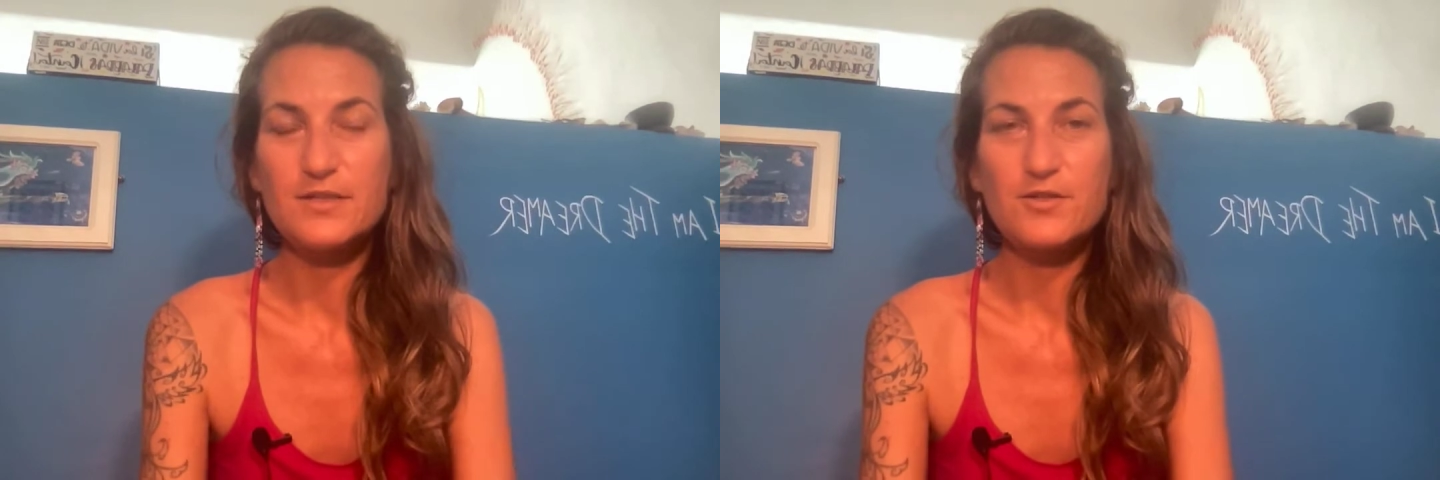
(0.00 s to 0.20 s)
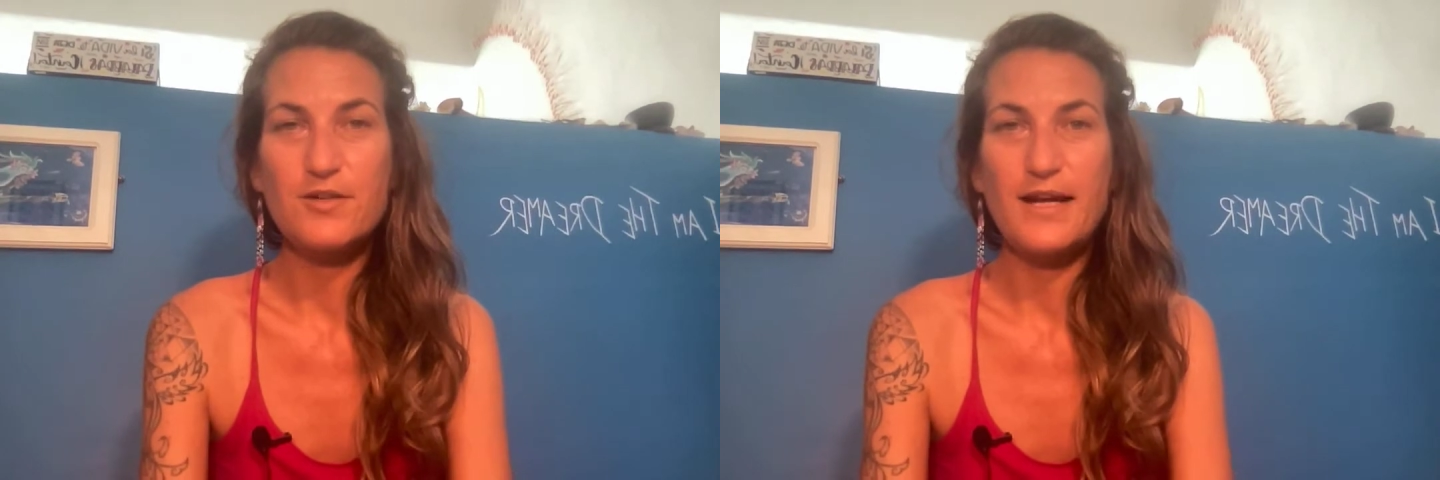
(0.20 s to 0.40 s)
to
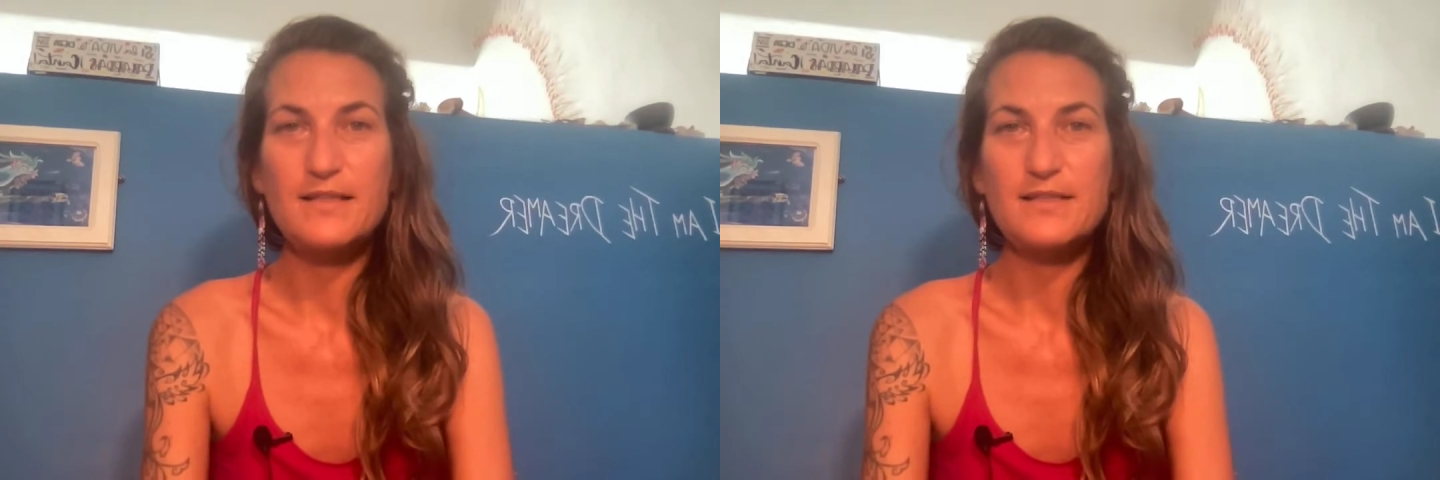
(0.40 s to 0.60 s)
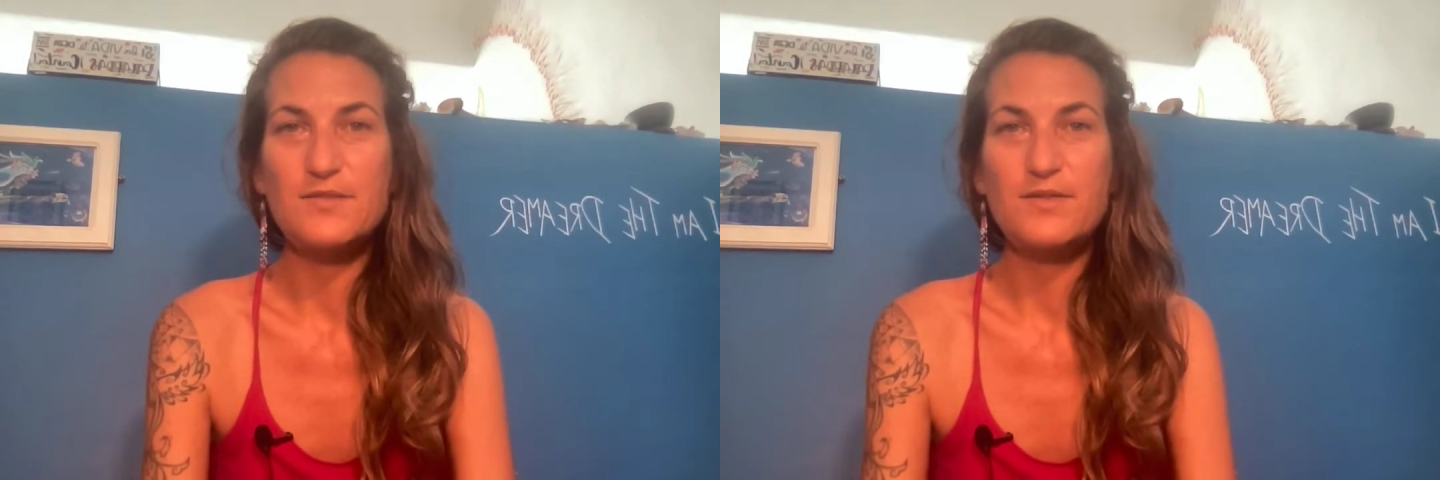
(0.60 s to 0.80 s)
create
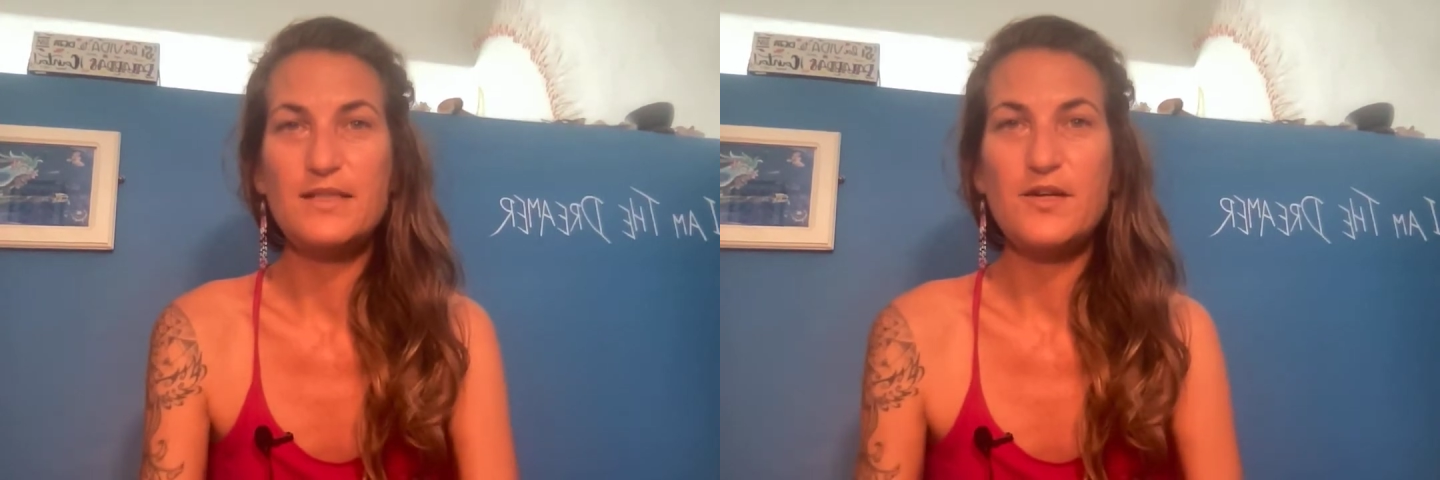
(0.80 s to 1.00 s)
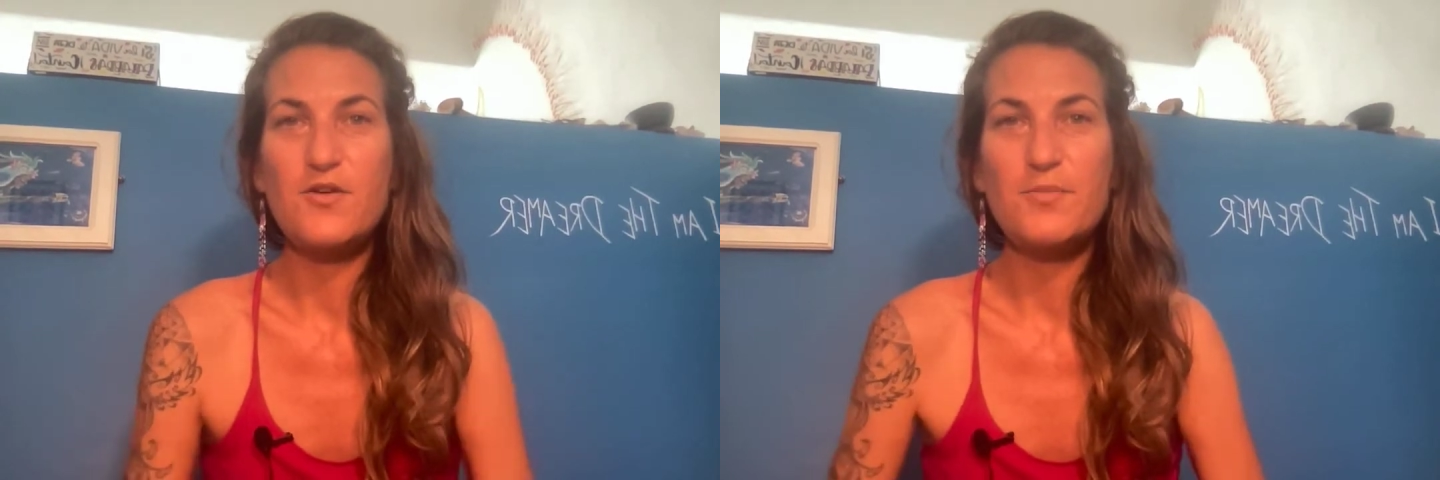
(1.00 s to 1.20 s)
this
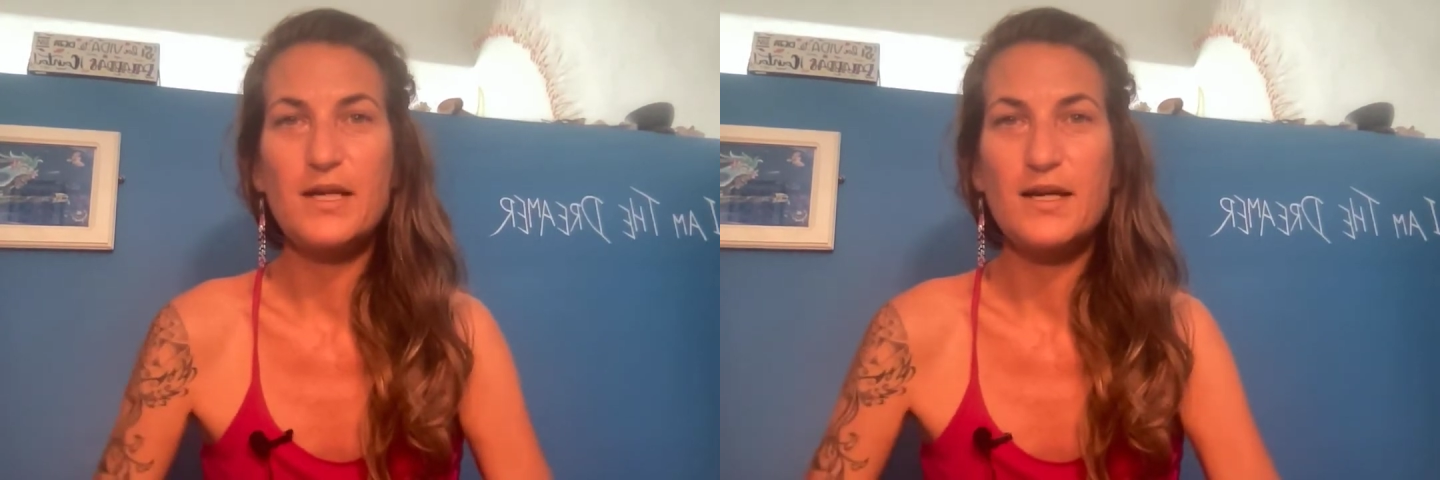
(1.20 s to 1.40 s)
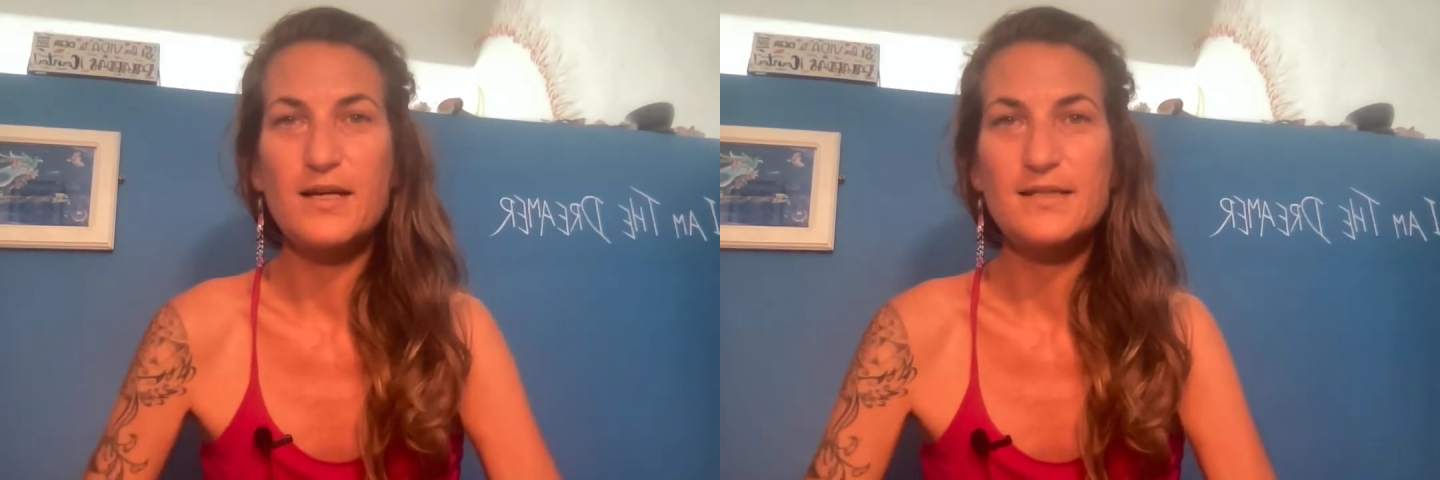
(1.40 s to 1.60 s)
video
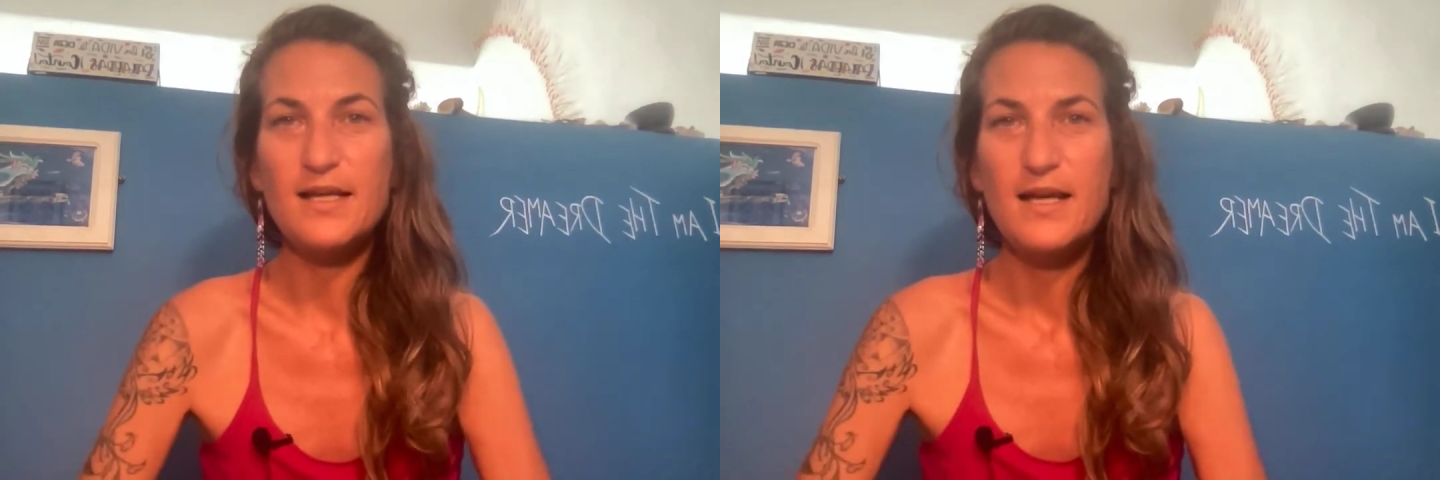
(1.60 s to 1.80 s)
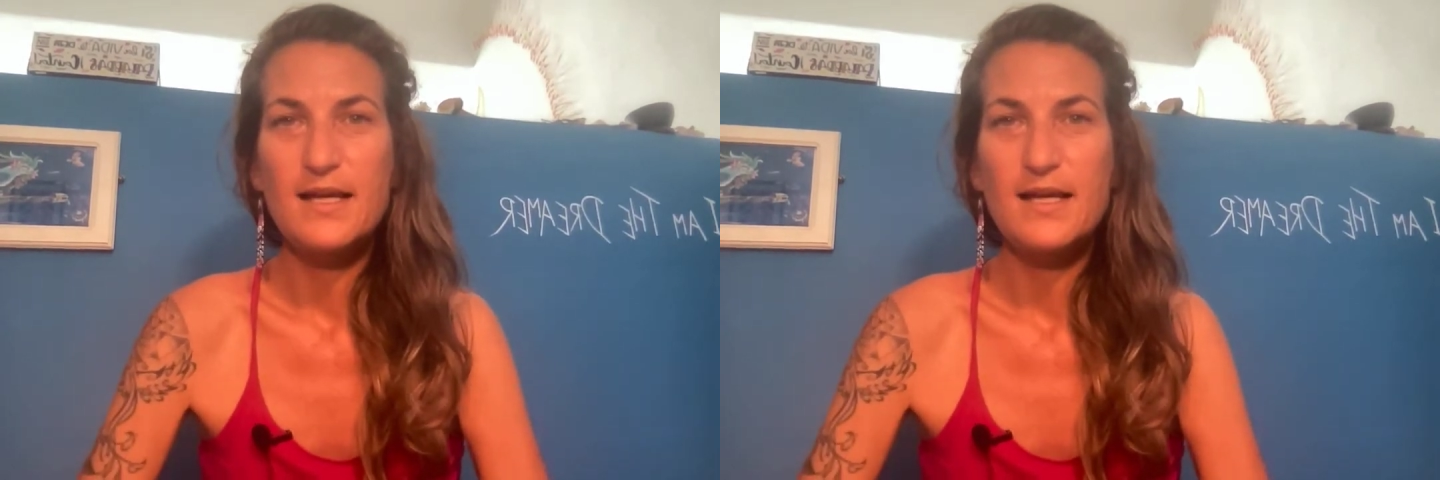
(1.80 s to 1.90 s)
because